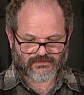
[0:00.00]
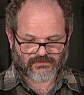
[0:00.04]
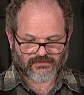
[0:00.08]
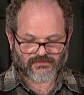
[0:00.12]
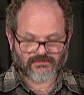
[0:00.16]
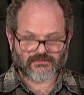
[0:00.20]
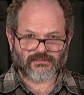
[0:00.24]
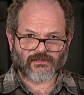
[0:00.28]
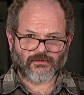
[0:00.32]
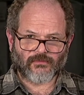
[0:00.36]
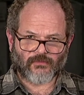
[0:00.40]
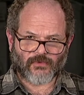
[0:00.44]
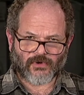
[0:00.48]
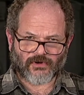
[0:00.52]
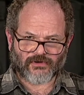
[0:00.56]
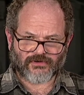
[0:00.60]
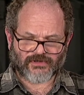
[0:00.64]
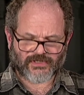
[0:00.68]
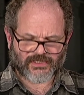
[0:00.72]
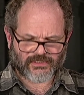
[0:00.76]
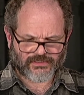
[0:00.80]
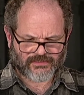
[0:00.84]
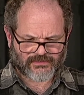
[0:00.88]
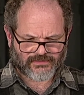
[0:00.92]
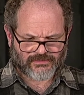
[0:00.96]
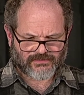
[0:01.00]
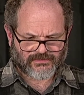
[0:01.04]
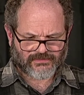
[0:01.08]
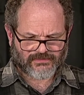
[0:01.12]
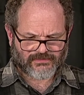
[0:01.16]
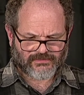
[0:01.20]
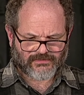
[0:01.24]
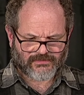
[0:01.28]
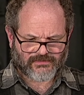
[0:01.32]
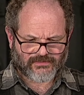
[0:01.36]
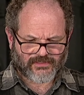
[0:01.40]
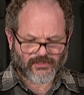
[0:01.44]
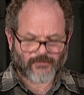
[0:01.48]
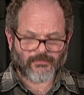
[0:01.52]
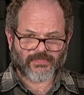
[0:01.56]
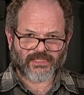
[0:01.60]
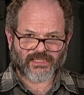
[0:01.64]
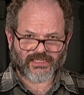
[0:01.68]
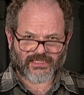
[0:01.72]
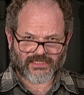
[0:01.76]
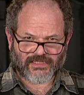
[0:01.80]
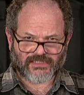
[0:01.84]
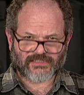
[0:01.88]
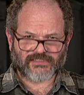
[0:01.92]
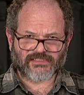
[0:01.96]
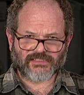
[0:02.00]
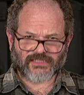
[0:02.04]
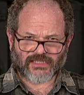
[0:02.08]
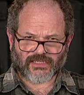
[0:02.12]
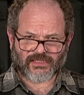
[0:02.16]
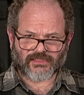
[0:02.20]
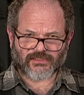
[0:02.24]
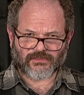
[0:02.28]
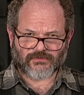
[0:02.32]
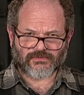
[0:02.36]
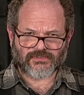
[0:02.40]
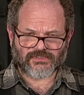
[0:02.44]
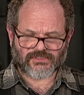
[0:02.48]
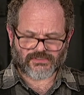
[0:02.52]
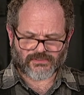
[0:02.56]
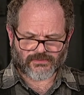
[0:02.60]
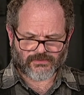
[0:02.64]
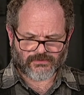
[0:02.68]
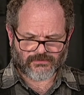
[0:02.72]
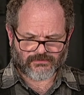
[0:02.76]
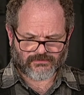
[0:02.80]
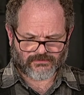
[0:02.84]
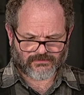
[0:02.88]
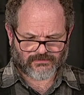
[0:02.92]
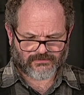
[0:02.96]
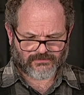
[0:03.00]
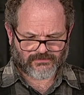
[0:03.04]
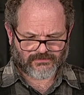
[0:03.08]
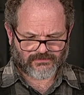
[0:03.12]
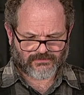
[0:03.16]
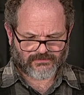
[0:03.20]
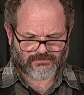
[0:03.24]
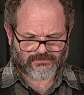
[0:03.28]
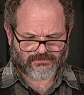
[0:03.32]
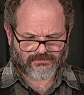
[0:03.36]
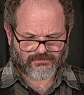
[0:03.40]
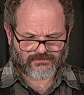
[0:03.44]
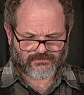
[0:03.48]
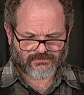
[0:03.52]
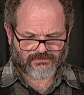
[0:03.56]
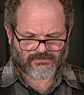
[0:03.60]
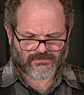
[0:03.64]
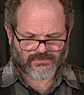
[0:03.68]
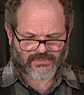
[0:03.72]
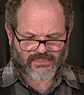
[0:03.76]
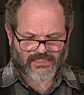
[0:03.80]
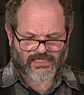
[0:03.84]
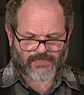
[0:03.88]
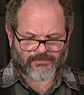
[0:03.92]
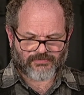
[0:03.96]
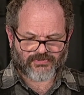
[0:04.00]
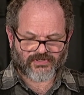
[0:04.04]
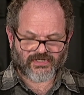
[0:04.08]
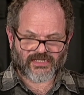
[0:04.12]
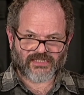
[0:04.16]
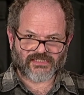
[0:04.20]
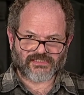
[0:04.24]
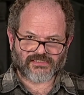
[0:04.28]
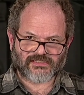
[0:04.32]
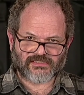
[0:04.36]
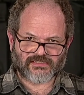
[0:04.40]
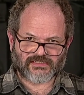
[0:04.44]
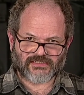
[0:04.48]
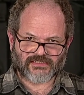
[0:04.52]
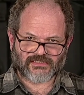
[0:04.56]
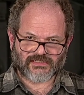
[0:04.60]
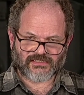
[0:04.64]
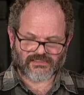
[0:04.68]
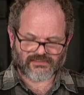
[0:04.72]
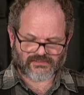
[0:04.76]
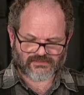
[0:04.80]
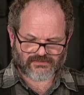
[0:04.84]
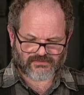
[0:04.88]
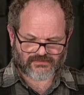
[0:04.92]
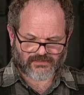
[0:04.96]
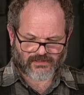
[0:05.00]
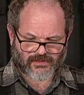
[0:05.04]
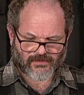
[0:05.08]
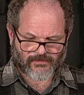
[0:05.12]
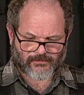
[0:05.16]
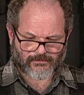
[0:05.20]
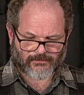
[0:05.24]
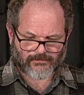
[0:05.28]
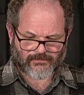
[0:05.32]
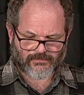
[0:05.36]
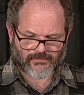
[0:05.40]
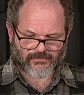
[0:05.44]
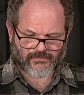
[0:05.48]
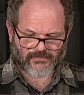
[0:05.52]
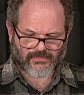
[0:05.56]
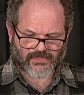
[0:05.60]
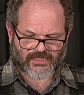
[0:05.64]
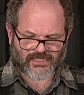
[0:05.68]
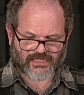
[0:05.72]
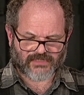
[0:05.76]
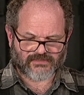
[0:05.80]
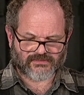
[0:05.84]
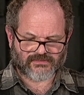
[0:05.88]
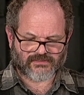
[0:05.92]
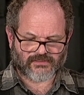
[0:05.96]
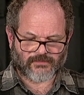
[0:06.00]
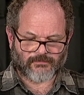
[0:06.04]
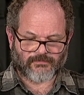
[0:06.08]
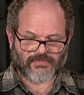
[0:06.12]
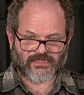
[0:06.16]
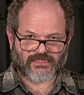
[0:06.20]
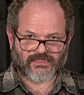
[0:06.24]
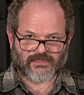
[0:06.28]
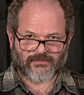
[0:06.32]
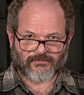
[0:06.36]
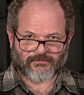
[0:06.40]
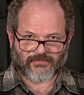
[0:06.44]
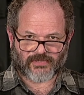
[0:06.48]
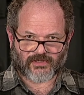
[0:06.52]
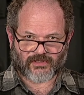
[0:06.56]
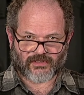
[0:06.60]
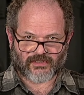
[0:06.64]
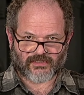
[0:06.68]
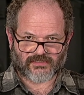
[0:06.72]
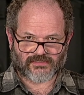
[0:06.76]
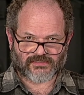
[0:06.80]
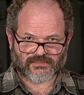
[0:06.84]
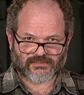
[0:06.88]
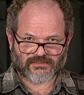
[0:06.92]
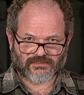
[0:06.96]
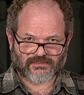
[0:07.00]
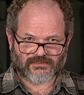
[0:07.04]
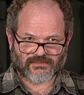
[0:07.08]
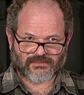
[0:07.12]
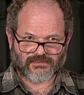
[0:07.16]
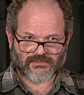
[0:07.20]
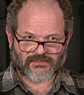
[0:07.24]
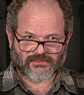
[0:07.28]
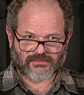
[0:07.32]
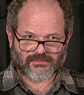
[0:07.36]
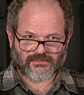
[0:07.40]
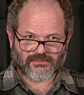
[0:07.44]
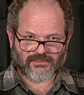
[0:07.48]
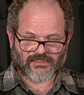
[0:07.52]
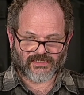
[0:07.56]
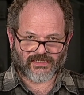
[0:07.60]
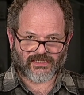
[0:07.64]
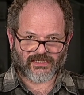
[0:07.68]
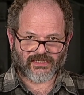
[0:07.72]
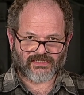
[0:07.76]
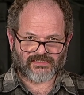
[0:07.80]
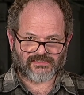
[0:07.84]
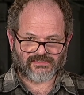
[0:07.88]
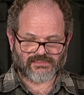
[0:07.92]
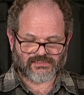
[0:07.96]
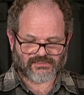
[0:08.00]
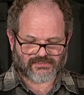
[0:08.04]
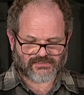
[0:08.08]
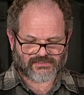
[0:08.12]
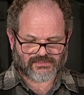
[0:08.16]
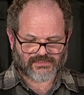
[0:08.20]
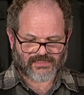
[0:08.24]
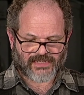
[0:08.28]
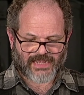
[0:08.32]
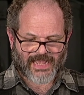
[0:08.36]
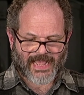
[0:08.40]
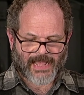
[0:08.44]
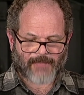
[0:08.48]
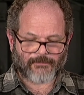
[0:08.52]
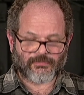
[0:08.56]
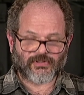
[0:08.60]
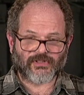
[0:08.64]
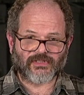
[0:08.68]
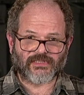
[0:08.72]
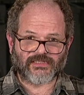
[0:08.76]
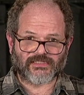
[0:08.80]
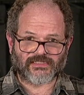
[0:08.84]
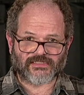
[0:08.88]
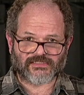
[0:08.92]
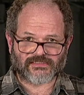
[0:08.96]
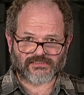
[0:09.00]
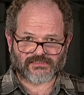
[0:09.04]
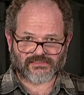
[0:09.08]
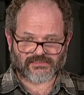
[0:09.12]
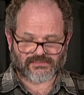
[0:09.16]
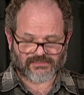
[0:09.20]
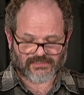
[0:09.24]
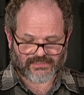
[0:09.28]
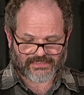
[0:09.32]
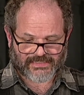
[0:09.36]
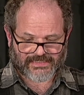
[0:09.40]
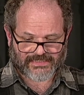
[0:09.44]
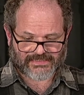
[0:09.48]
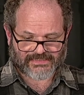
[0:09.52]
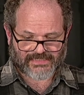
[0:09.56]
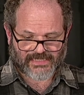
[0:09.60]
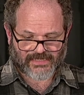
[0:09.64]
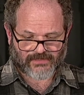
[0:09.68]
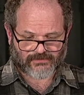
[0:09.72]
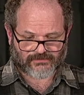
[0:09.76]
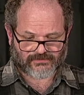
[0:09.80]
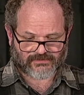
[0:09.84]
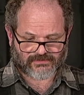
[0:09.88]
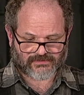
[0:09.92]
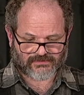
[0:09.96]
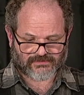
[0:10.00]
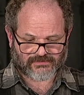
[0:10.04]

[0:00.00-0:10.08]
Don't worry, they'll be here to get you soon. He pressed his thumb against the bitten part, in case its appleness leaked out.